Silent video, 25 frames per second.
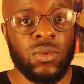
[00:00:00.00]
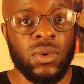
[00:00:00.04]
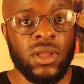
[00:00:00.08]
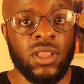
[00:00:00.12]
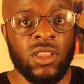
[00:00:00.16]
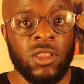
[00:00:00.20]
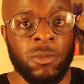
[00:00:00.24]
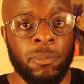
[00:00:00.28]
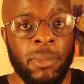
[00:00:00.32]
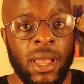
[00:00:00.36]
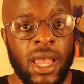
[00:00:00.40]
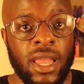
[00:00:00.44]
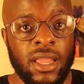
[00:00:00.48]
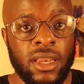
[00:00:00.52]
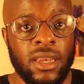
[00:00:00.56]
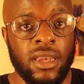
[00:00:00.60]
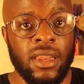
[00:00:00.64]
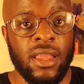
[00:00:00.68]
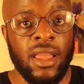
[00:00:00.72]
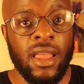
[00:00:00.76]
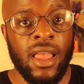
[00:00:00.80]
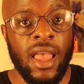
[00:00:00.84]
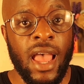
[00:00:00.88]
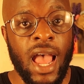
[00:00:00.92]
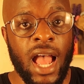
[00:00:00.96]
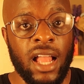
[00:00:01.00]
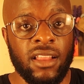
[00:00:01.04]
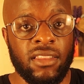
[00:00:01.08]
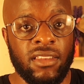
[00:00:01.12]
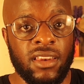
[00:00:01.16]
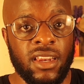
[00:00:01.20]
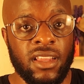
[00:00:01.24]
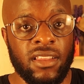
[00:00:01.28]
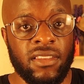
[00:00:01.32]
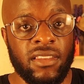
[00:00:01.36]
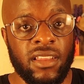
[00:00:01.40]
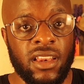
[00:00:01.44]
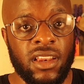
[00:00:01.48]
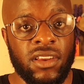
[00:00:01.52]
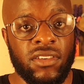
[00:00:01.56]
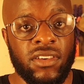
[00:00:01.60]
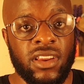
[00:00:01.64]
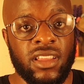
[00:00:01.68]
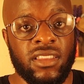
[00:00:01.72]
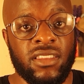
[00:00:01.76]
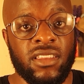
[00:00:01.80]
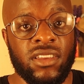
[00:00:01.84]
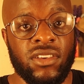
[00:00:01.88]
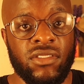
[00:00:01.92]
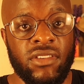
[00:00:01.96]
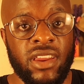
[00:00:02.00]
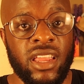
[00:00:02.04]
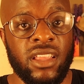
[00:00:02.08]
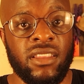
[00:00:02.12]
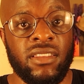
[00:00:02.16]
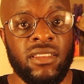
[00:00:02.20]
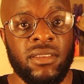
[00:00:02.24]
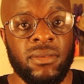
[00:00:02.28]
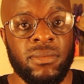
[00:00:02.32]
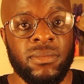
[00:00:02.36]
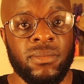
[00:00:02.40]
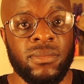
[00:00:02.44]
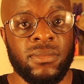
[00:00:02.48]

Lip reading: to expand at an accelerating rate.